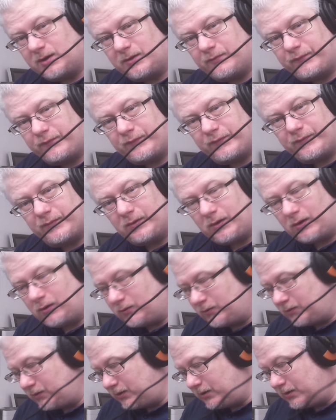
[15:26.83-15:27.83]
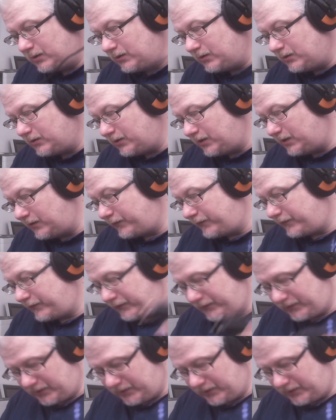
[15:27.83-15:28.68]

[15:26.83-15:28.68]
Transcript: if no, if